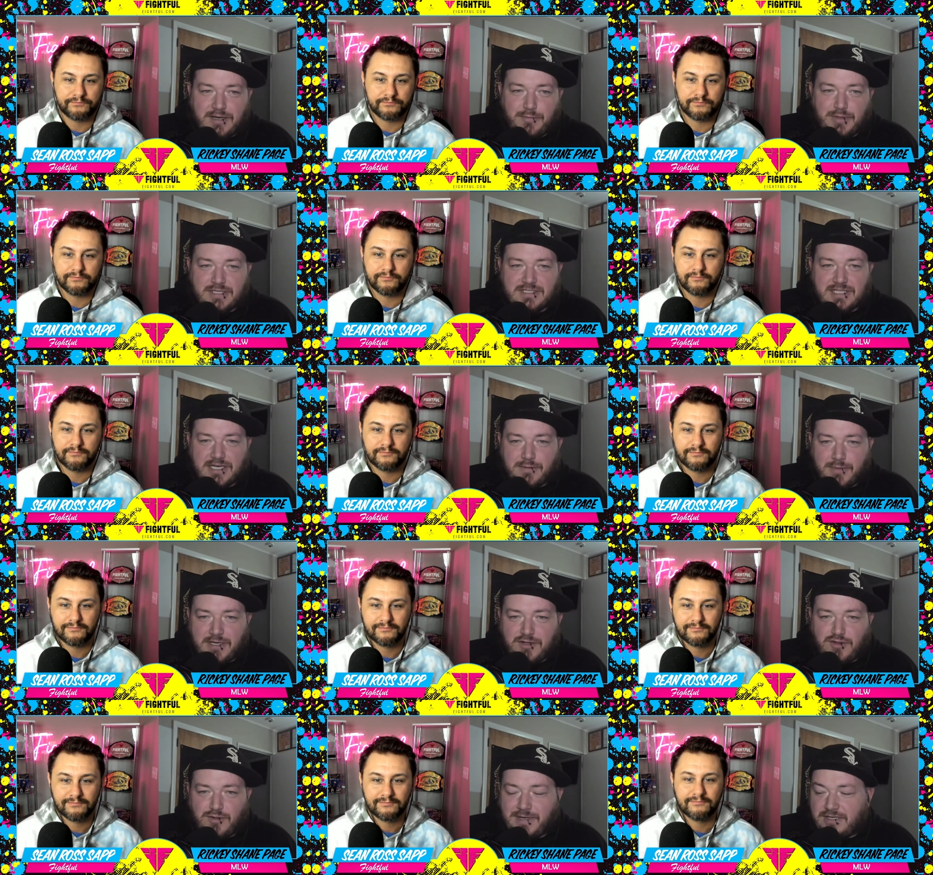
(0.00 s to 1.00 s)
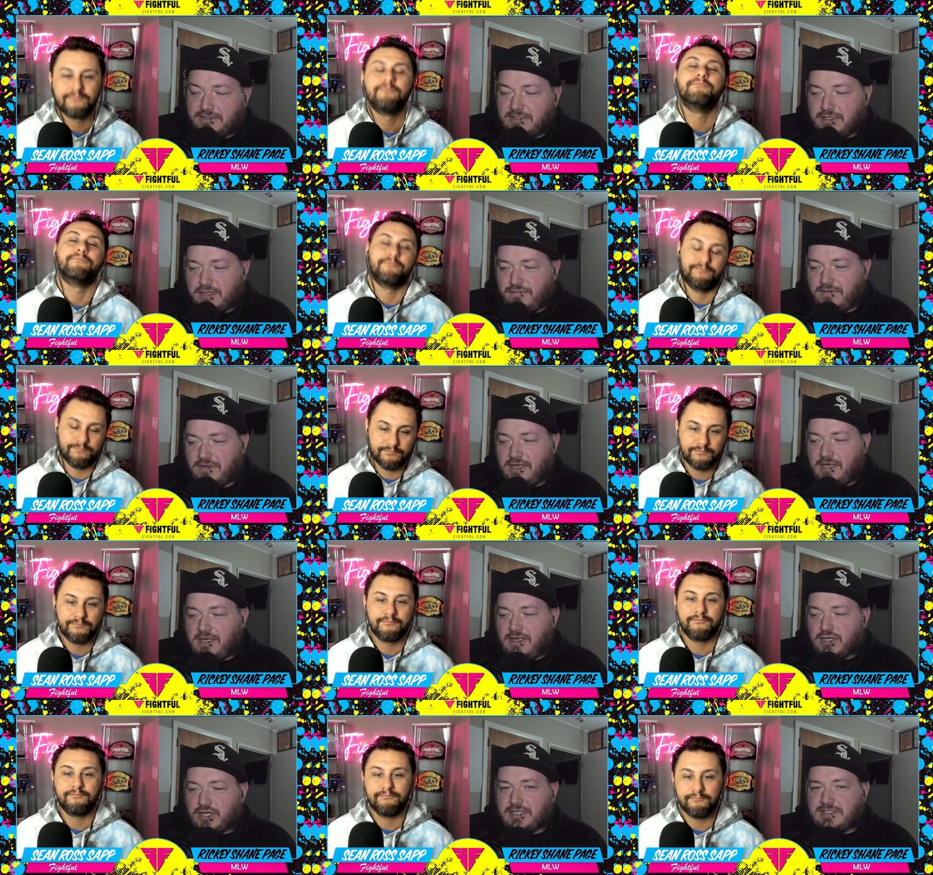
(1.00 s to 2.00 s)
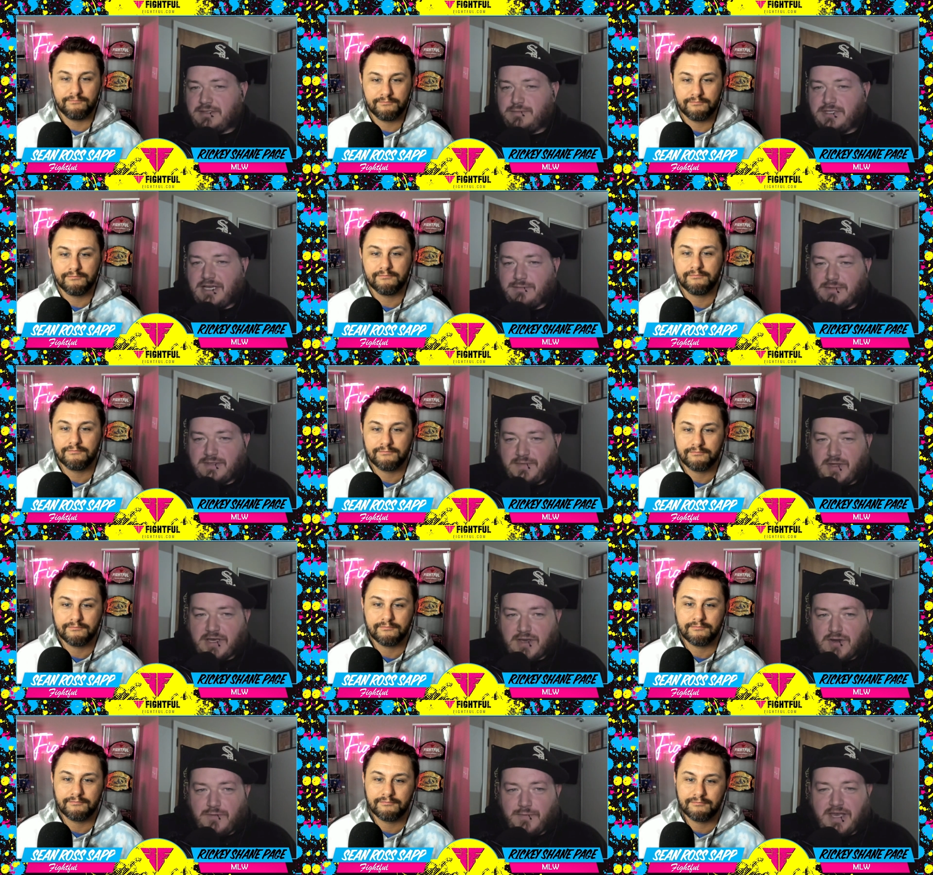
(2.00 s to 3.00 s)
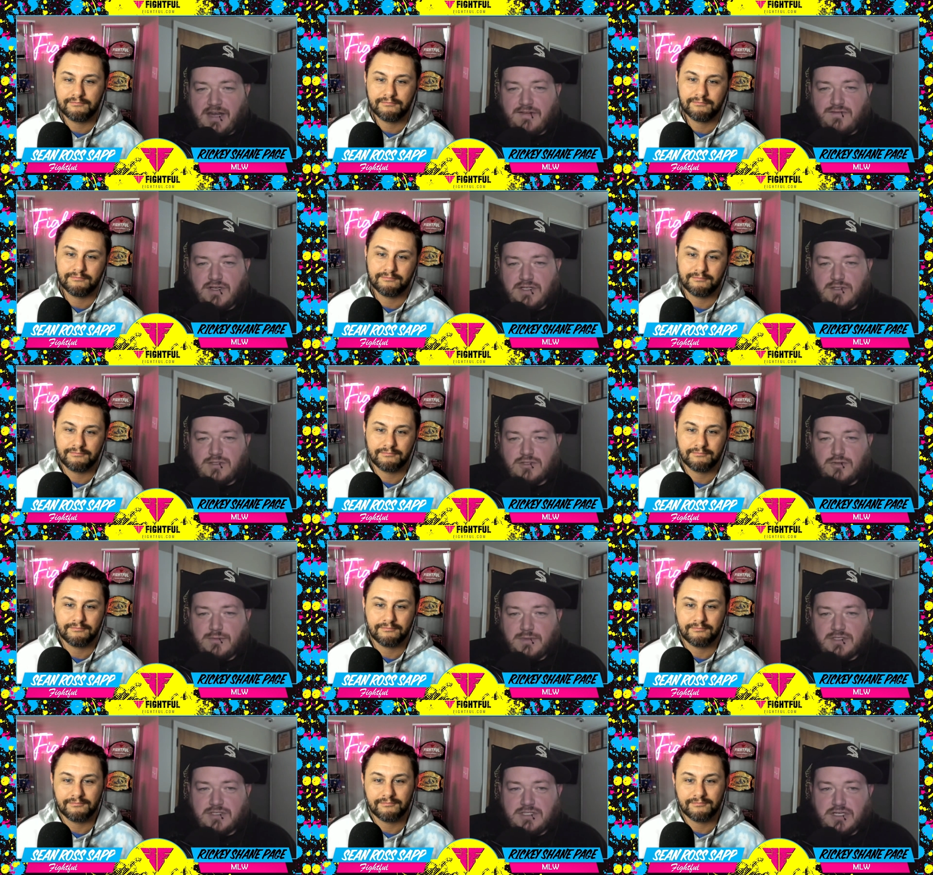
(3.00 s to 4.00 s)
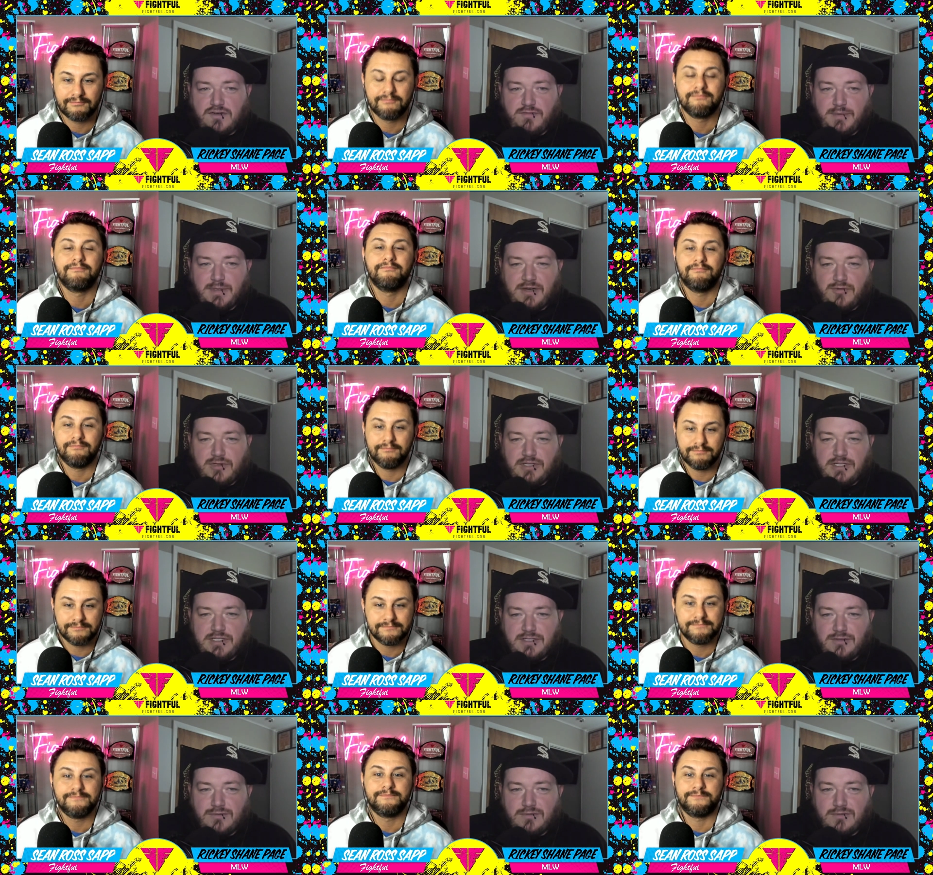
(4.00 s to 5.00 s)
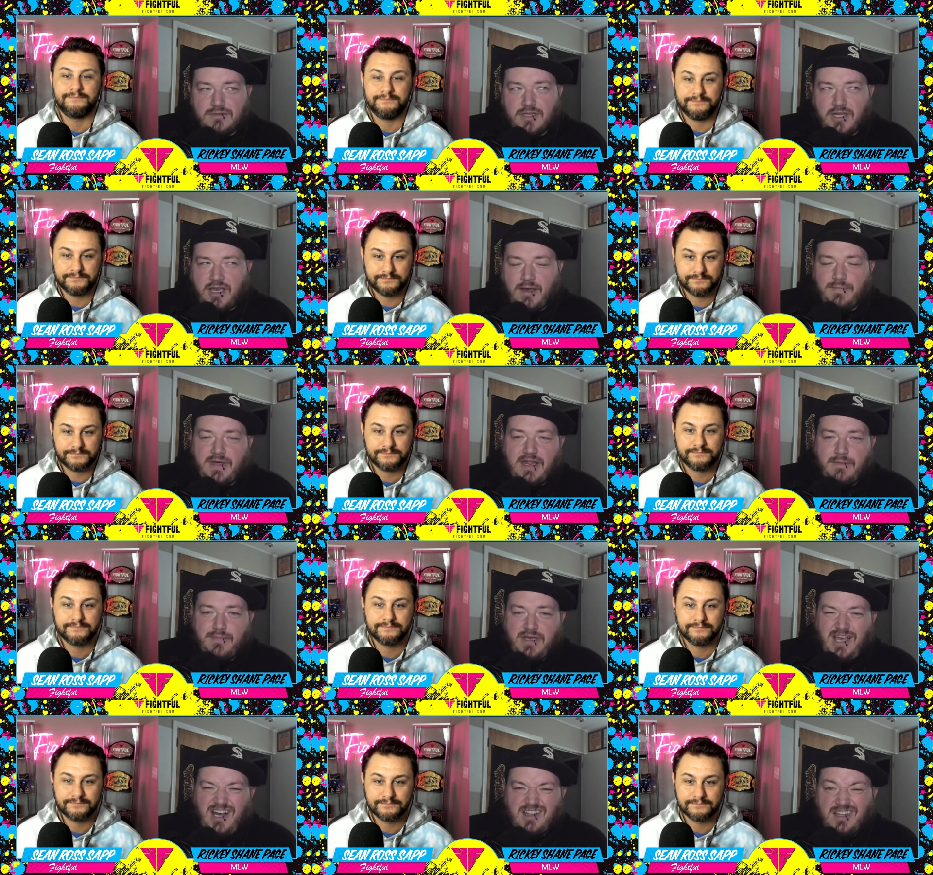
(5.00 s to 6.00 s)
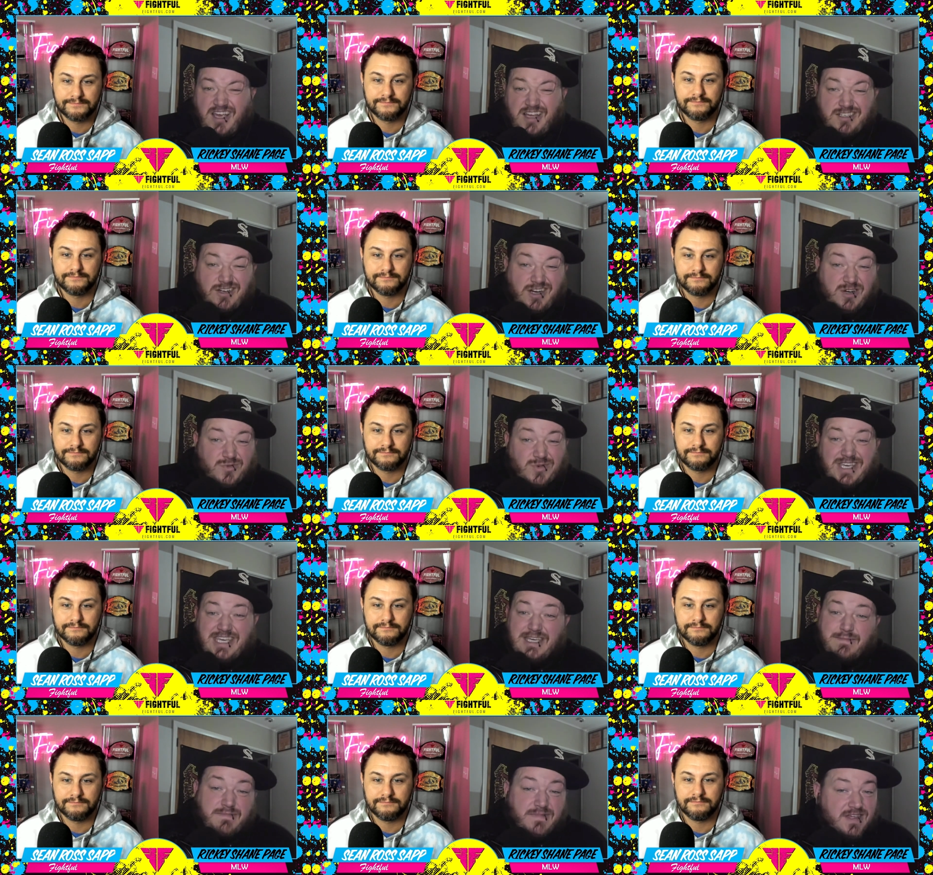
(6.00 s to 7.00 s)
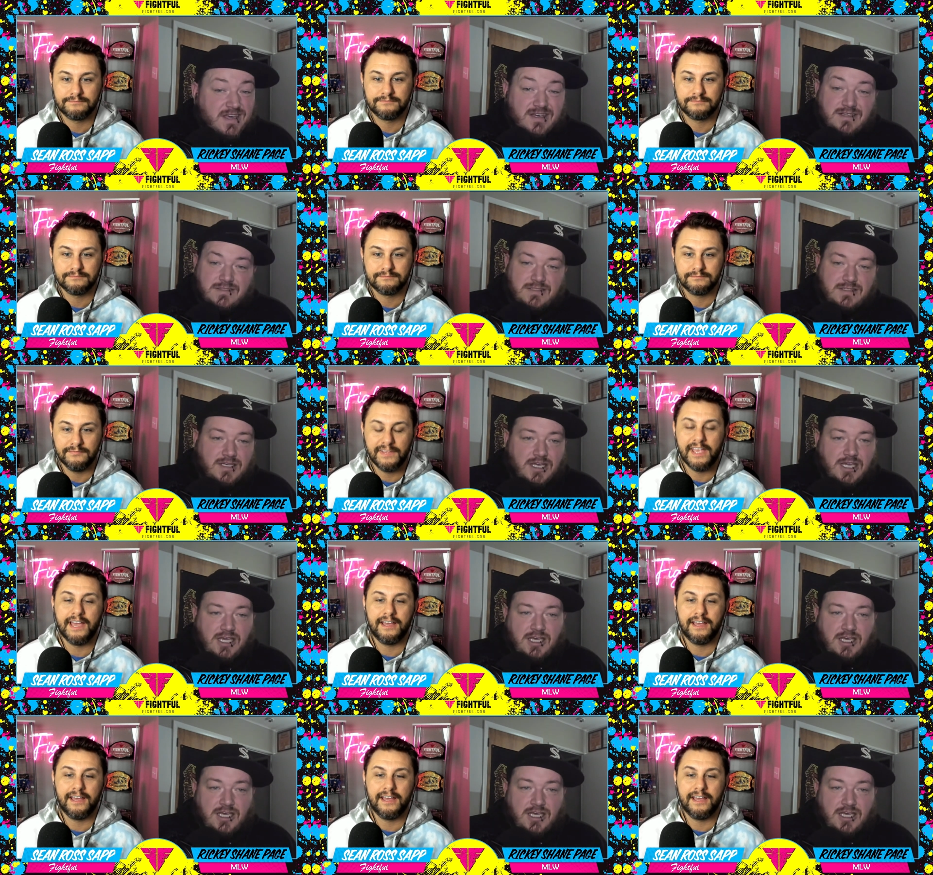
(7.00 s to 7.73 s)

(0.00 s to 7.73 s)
Speaker 1: a bit sentimental about stuff. Mm -hmm because sometimes I'm like, oh man, I've done so much stuff, but I really don't like. I'm not a big collector. I don't keep things. Yeah.